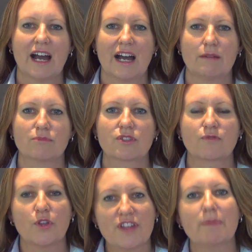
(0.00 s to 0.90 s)

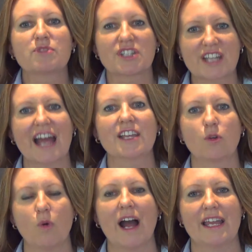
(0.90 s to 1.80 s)
to take
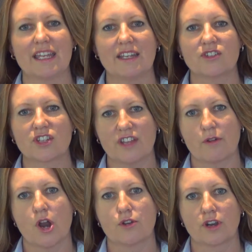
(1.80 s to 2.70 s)
away into their
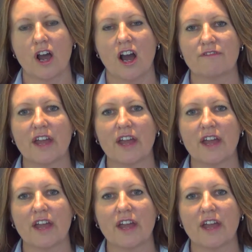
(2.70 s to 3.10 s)
own life.